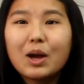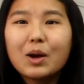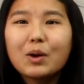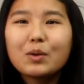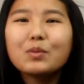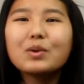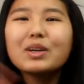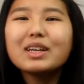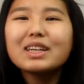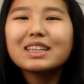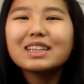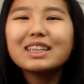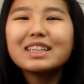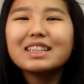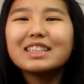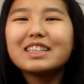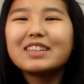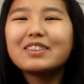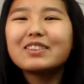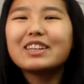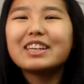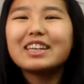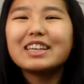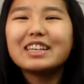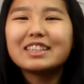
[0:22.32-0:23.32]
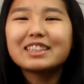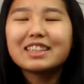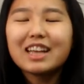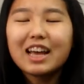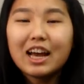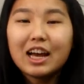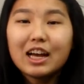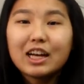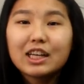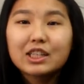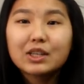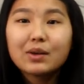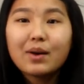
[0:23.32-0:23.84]
Weekly duties.
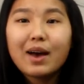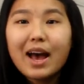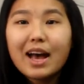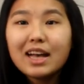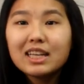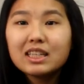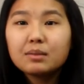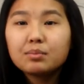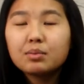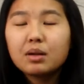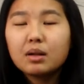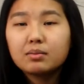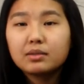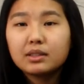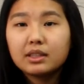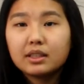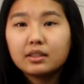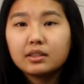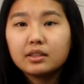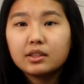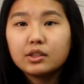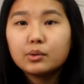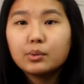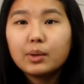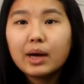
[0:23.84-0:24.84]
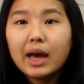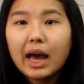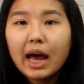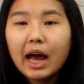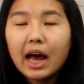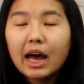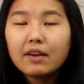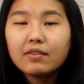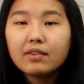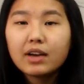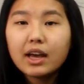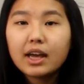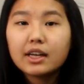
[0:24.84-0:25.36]
So as a publicist, you
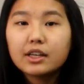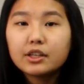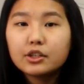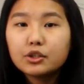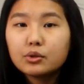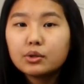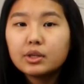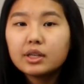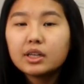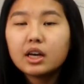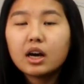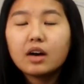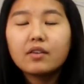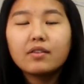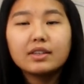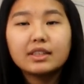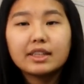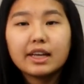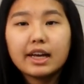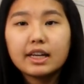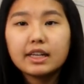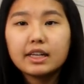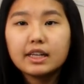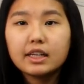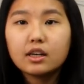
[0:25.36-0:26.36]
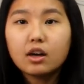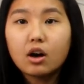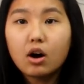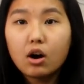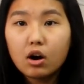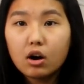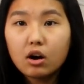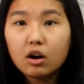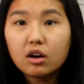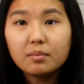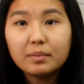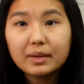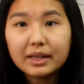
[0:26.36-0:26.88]
have a duty of attending
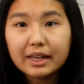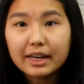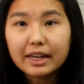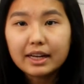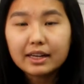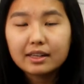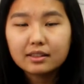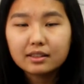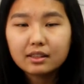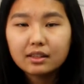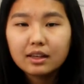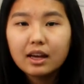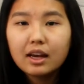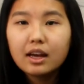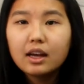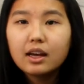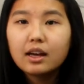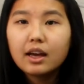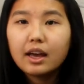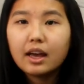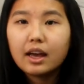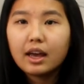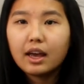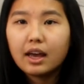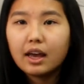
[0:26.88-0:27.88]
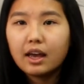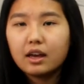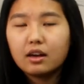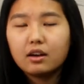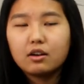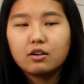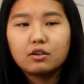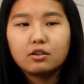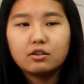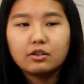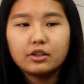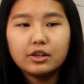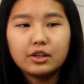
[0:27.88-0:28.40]
all meetings,
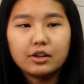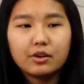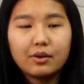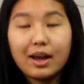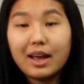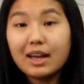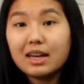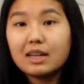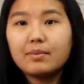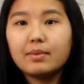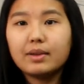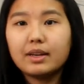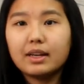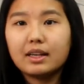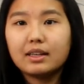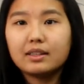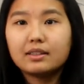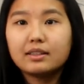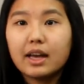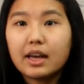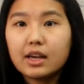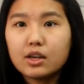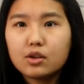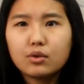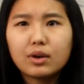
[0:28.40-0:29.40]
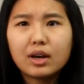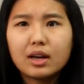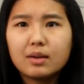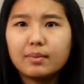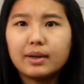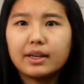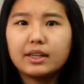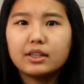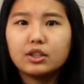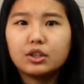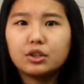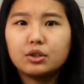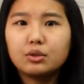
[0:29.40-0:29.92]
or any meetings that you can
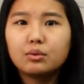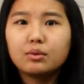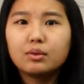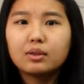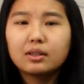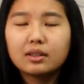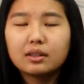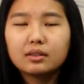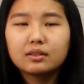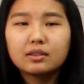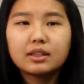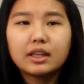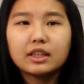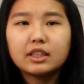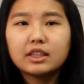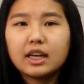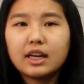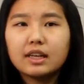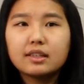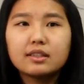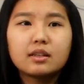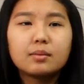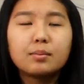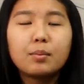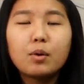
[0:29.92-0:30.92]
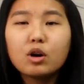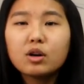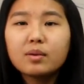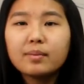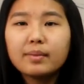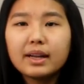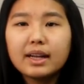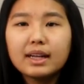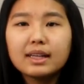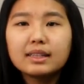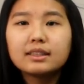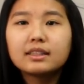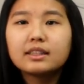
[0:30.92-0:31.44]
make to, such as the board
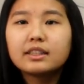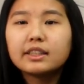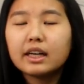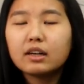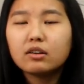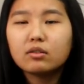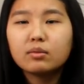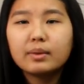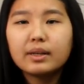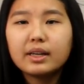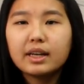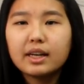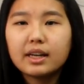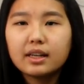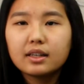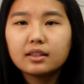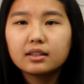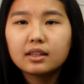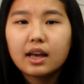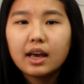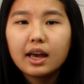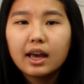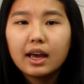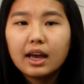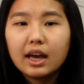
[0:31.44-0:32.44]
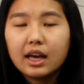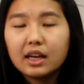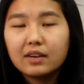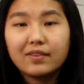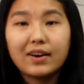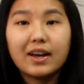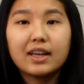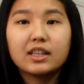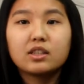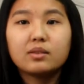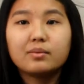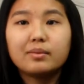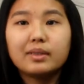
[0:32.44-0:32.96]
meetings, general meetings,
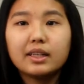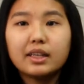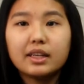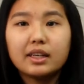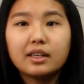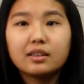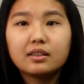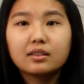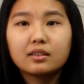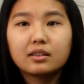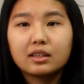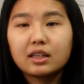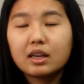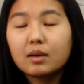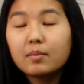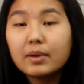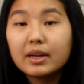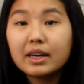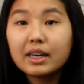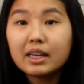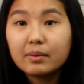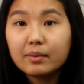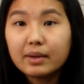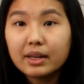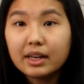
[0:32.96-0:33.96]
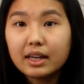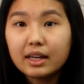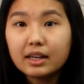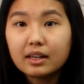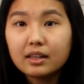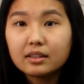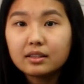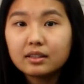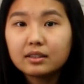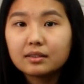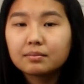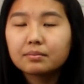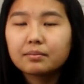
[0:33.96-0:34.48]
advisor meetings, committee
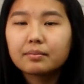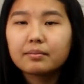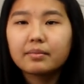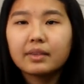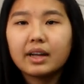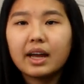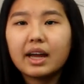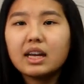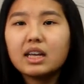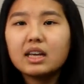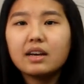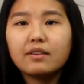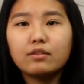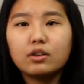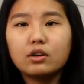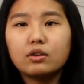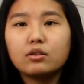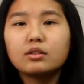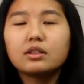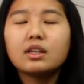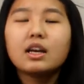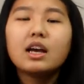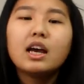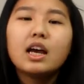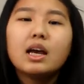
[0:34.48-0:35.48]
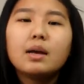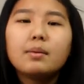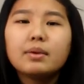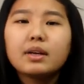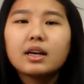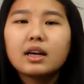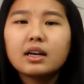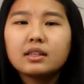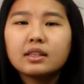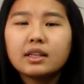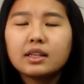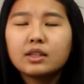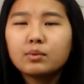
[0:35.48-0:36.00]
meetings, any of those,
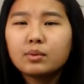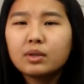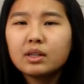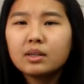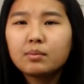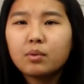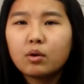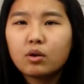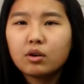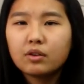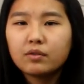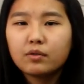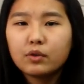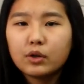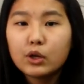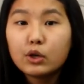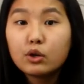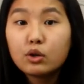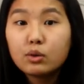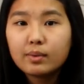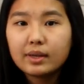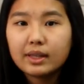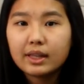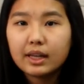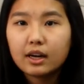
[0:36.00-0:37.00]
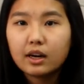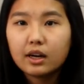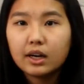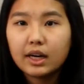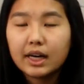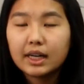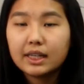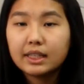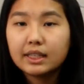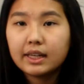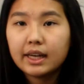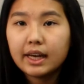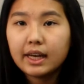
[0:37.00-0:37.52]
because it's really important for you to be there
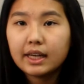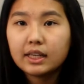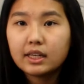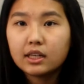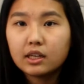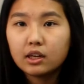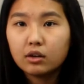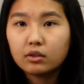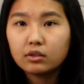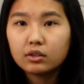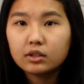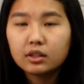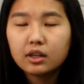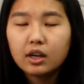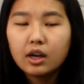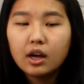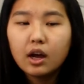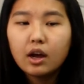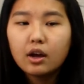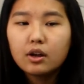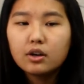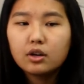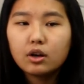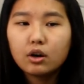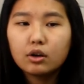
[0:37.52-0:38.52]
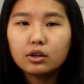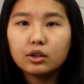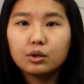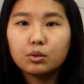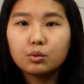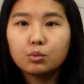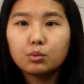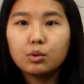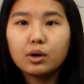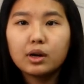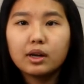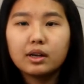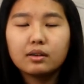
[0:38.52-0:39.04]
and take notes. Know
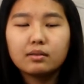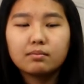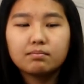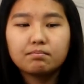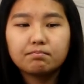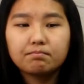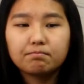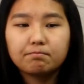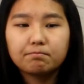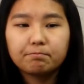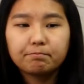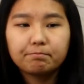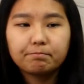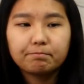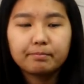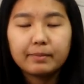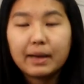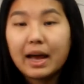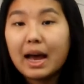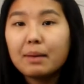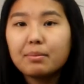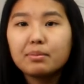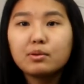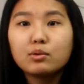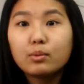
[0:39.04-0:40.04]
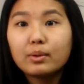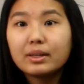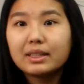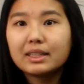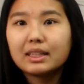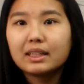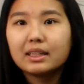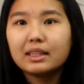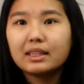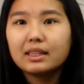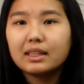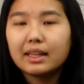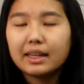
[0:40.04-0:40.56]
that what happened
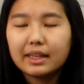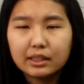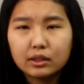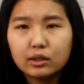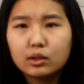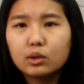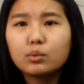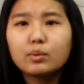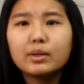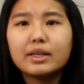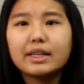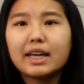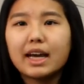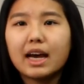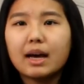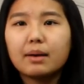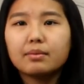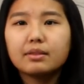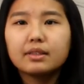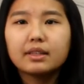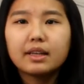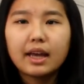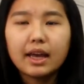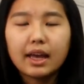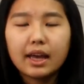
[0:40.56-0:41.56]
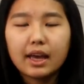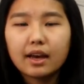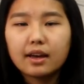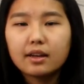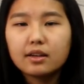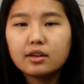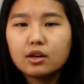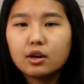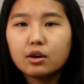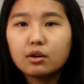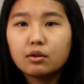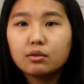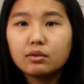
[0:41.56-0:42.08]
recently, like the recaps,
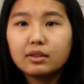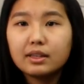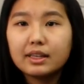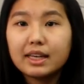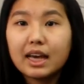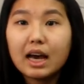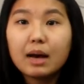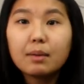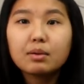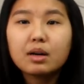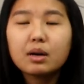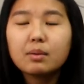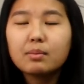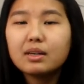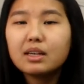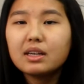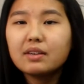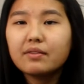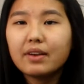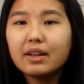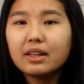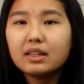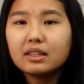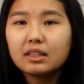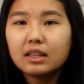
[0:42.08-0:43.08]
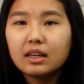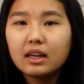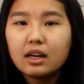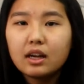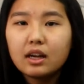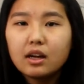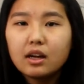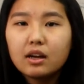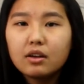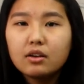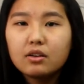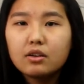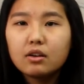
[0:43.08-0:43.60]
and know the upcoming events,
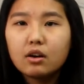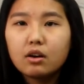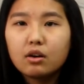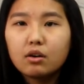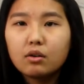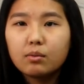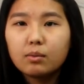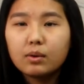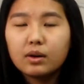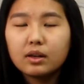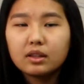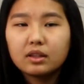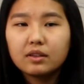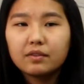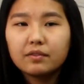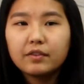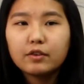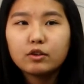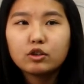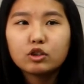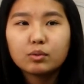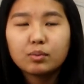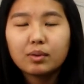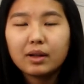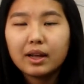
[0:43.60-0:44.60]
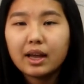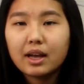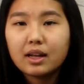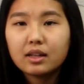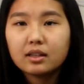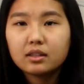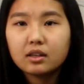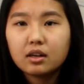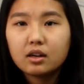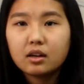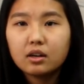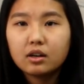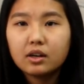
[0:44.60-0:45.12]
know what the future
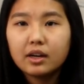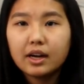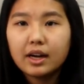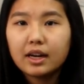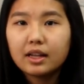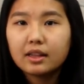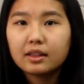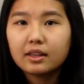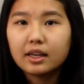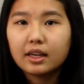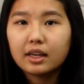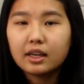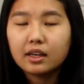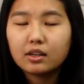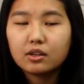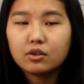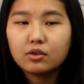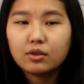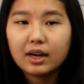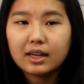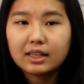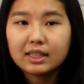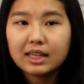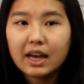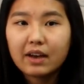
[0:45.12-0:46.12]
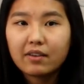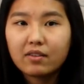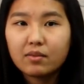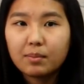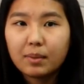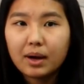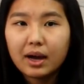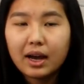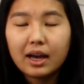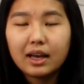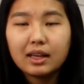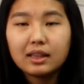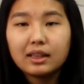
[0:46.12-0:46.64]
plans are, anything you guys have in
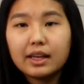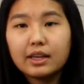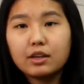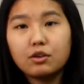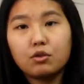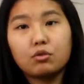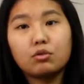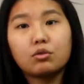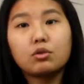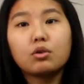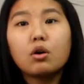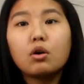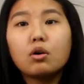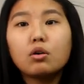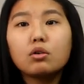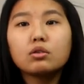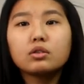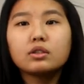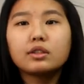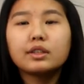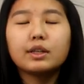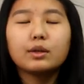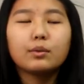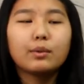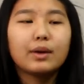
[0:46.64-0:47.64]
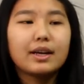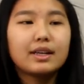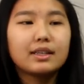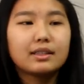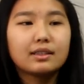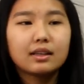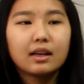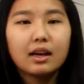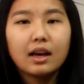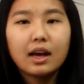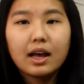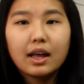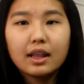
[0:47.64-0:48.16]
mind, like your goals to
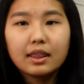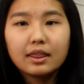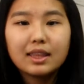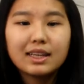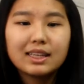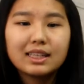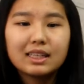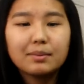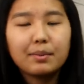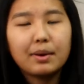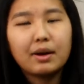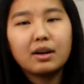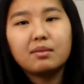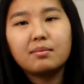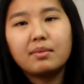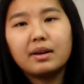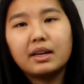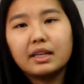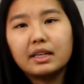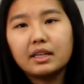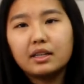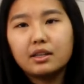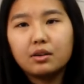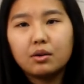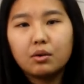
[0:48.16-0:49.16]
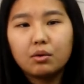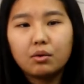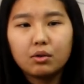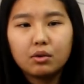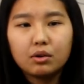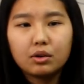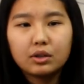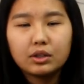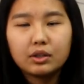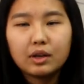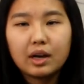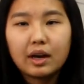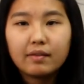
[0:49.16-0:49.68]
raise this amount of money,
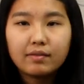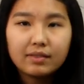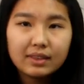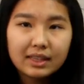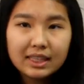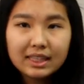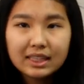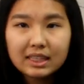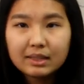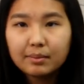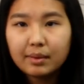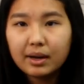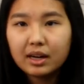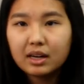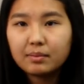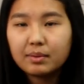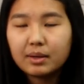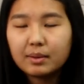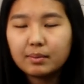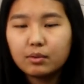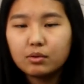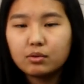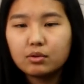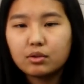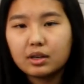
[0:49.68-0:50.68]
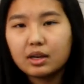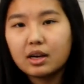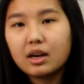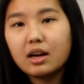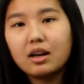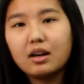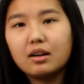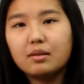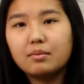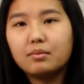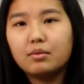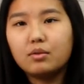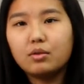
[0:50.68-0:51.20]
or to have this amount of people to
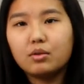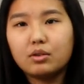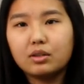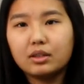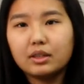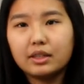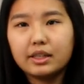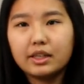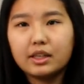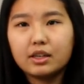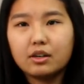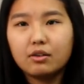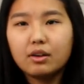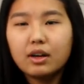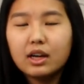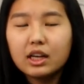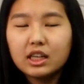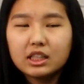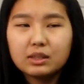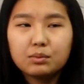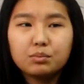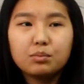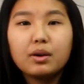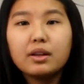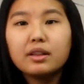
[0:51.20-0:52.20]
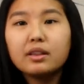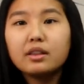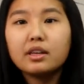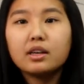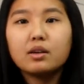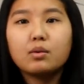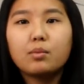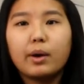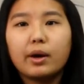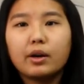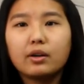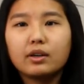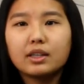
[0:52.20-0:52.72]
come, or spread the
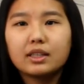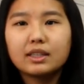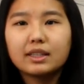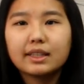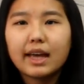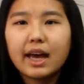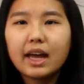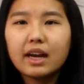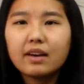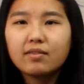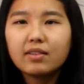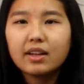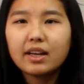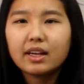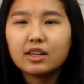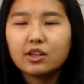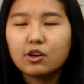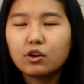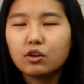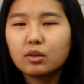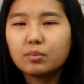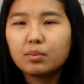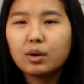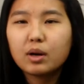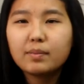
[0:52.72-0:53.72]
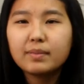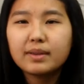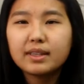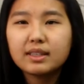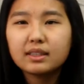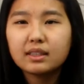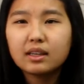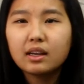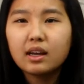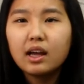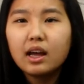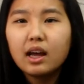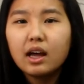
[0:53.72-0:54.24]
awareness, kind of like know the
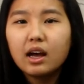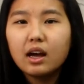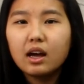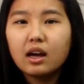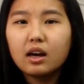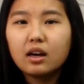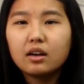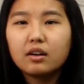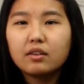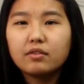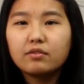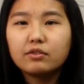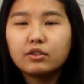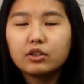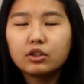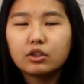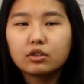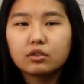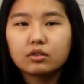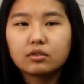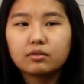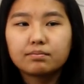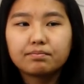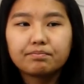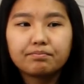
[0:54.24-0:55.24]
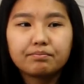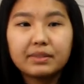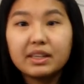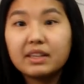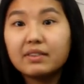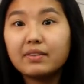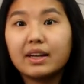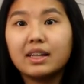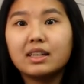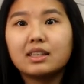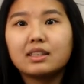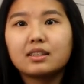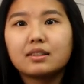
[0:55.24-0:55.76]
purpose of your
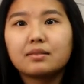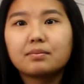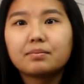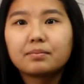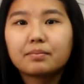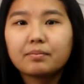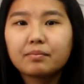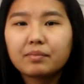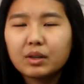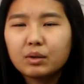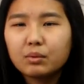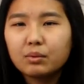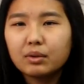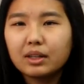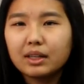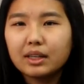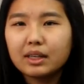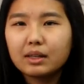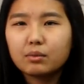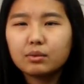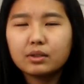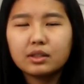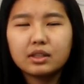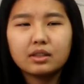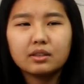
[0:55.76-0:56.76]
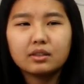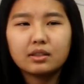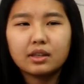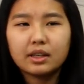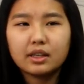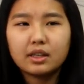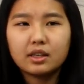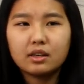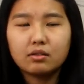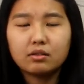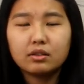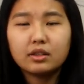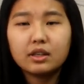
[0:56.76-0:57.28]
events, really, which is
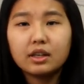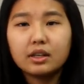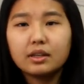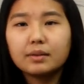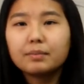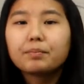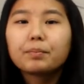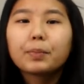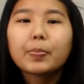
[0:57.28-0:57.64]
good.